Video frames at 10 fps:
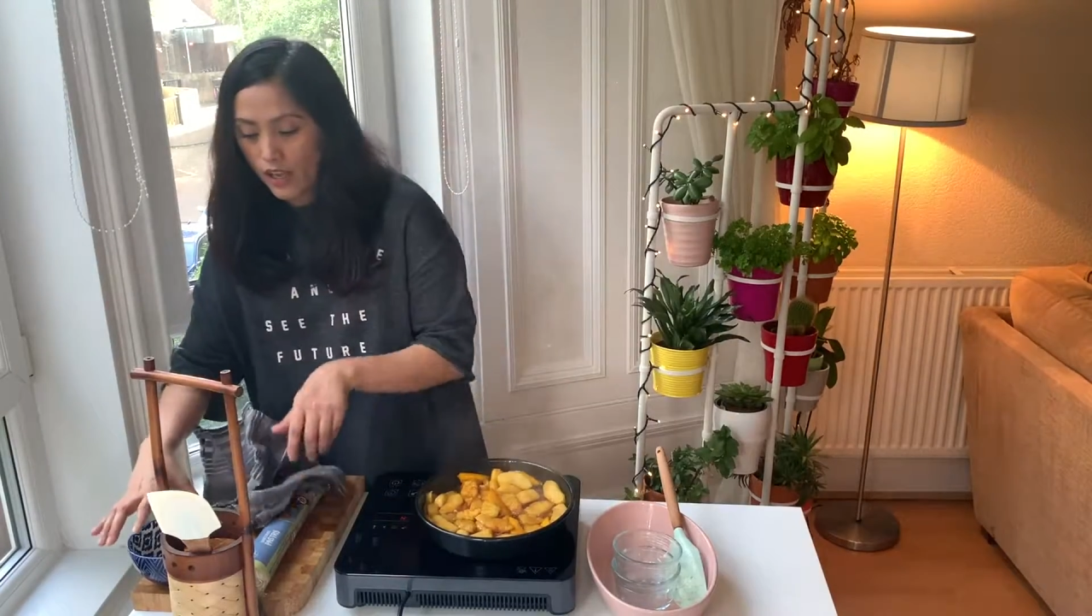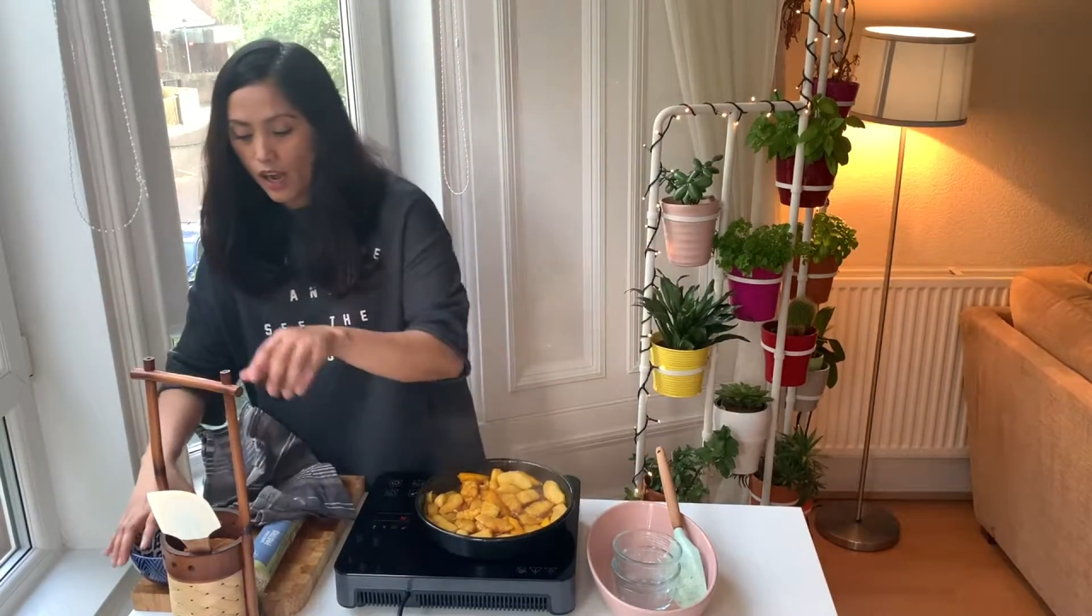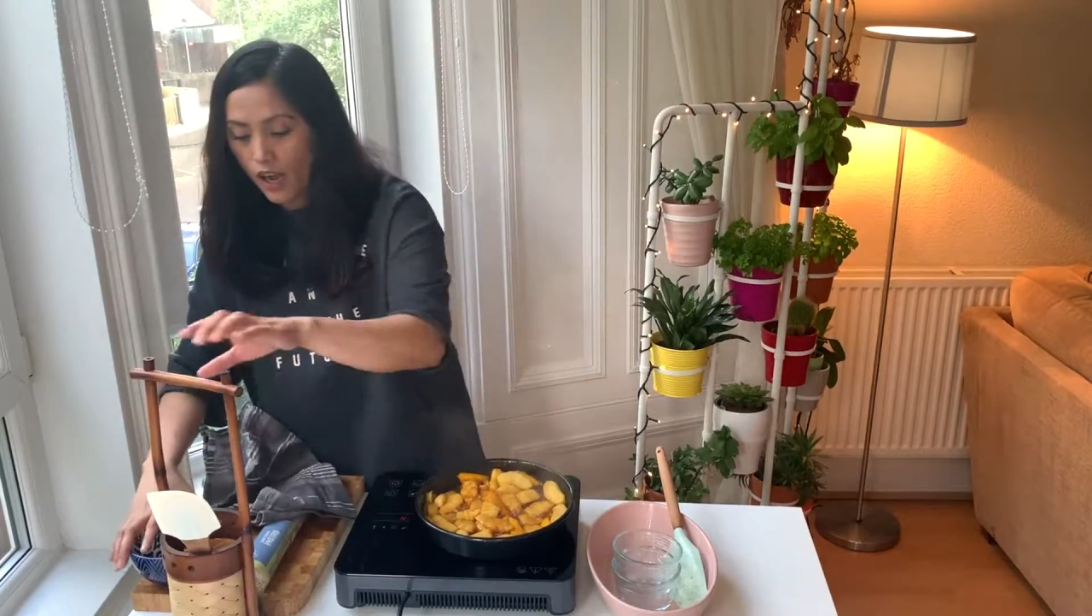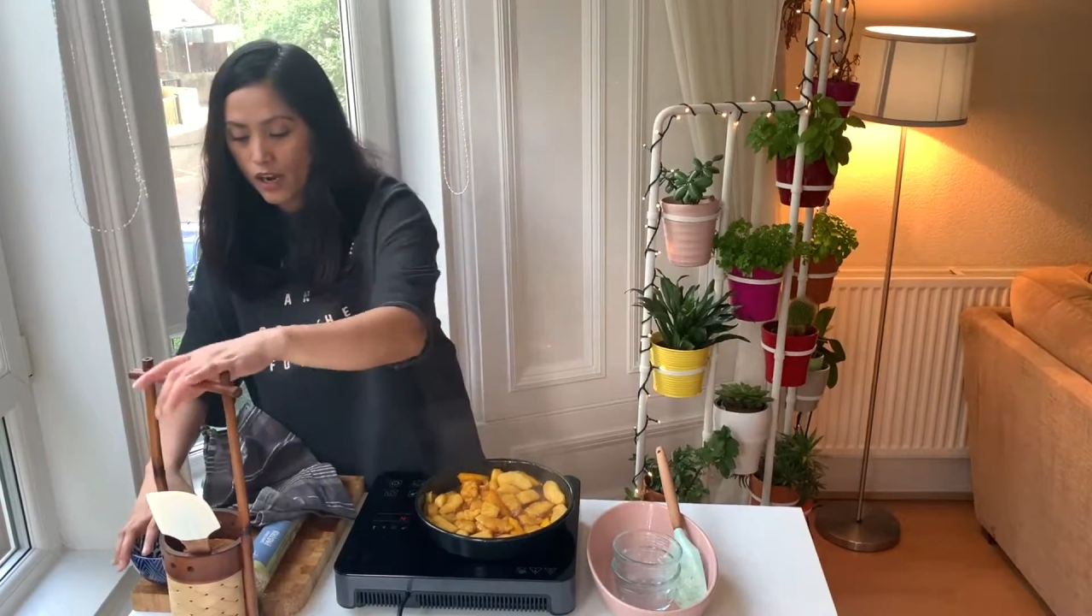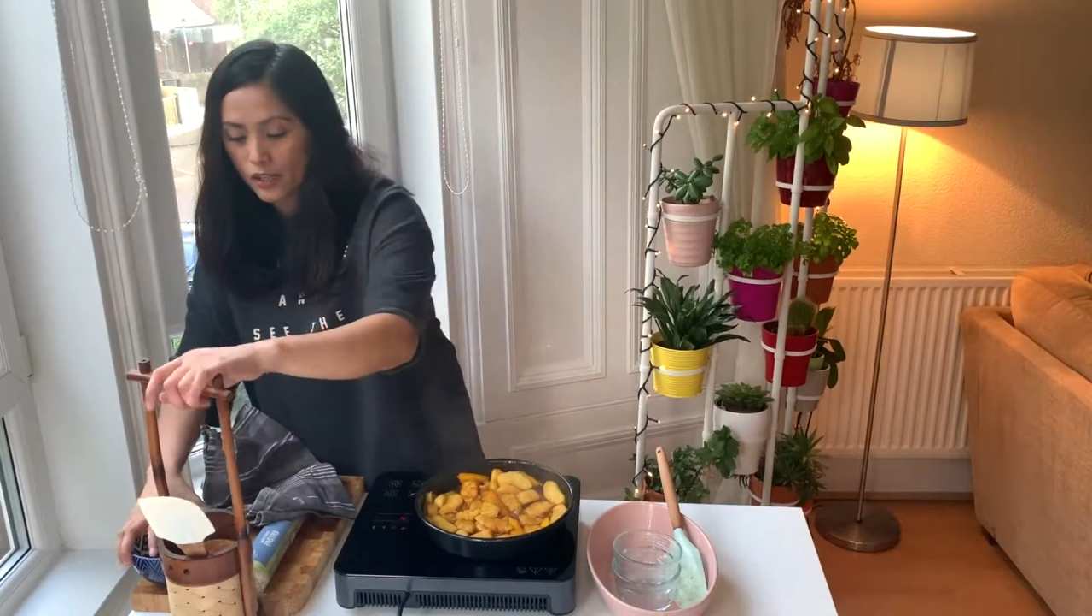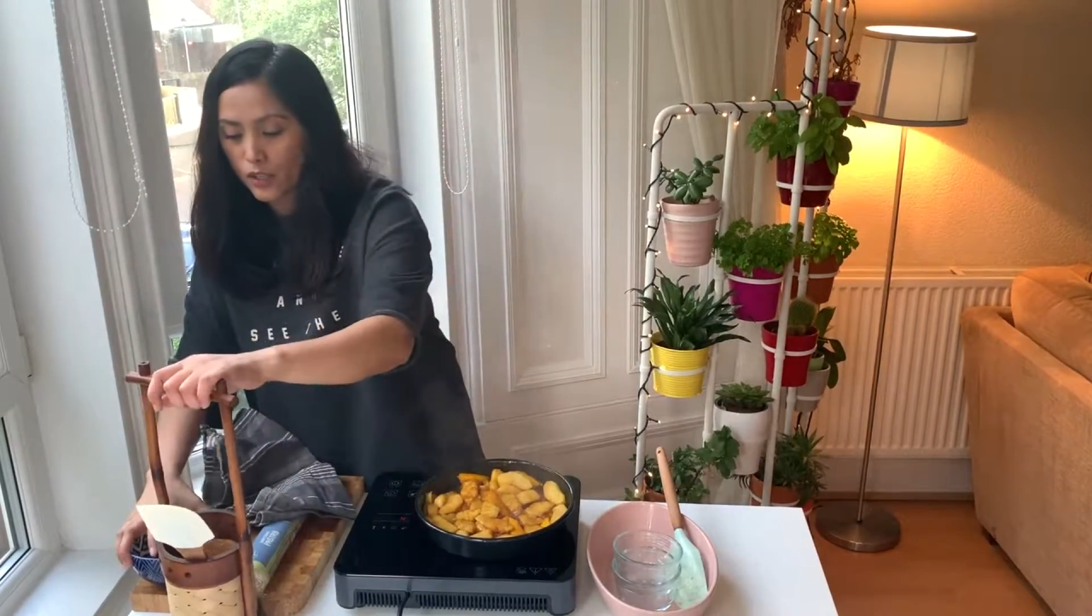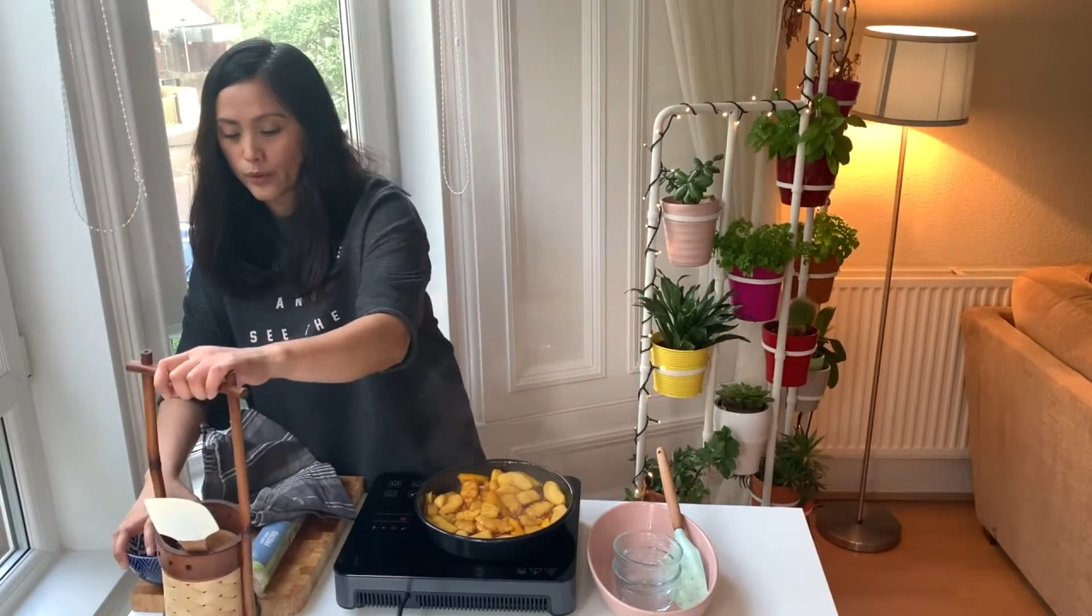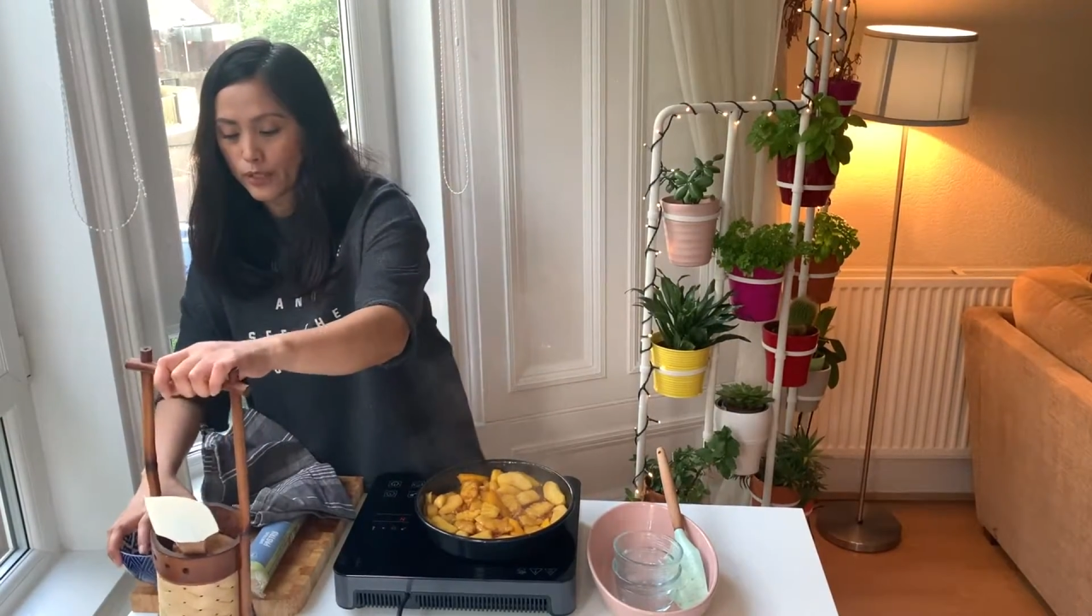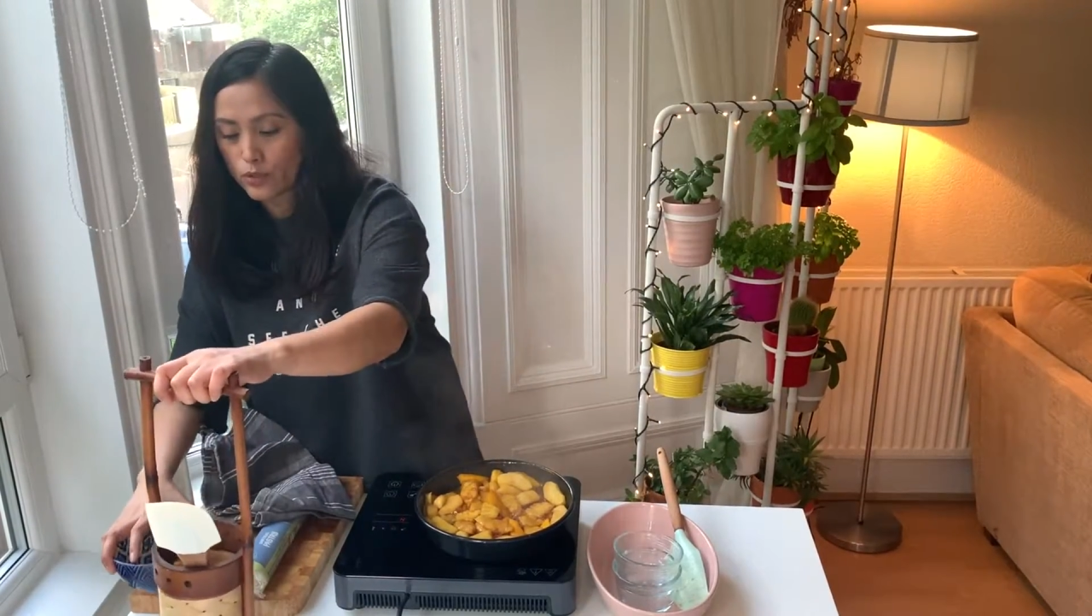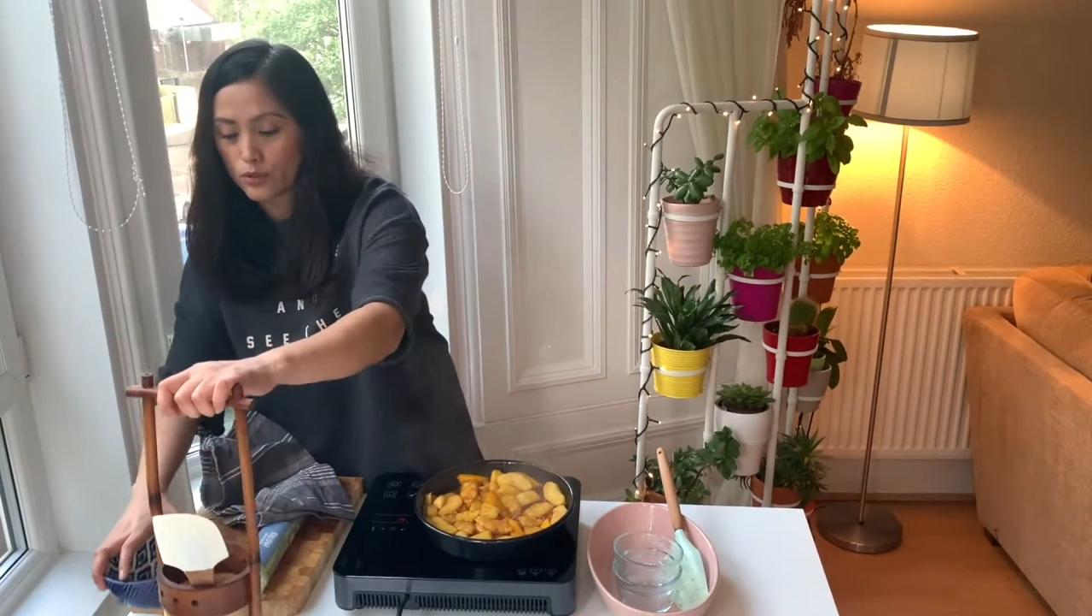are going